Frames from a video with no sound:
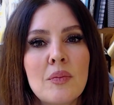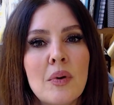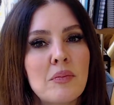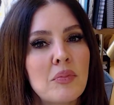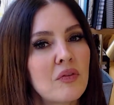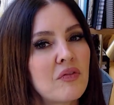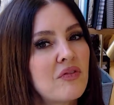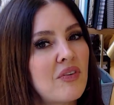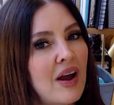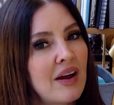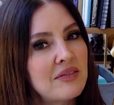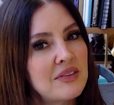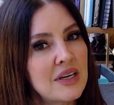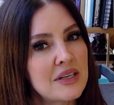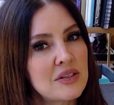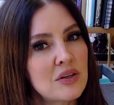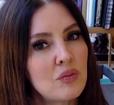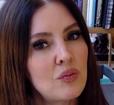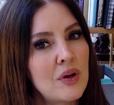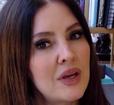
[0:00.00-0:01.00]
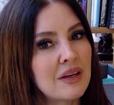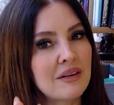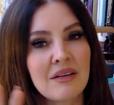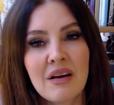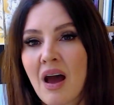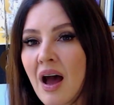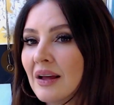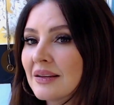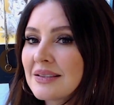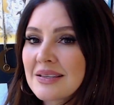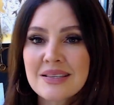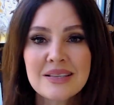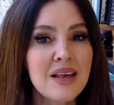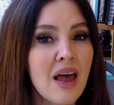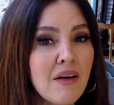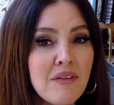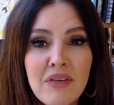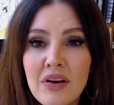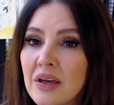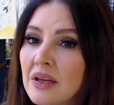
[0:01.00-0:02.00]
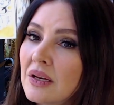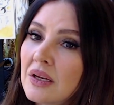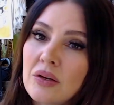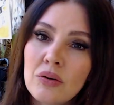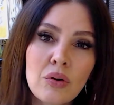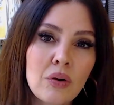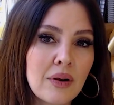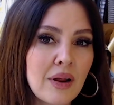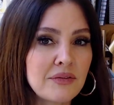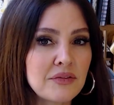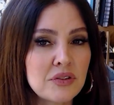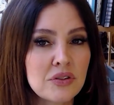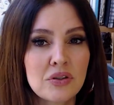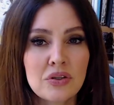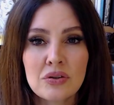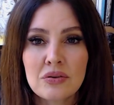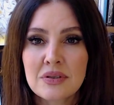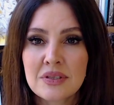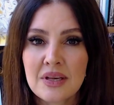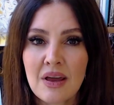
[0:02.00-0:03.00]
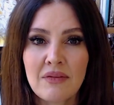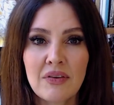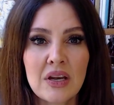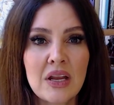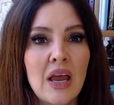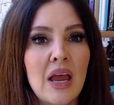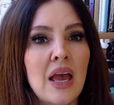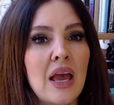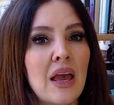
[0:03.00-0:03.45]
Remember, 5 days a week, not 7. You don't have to do 7.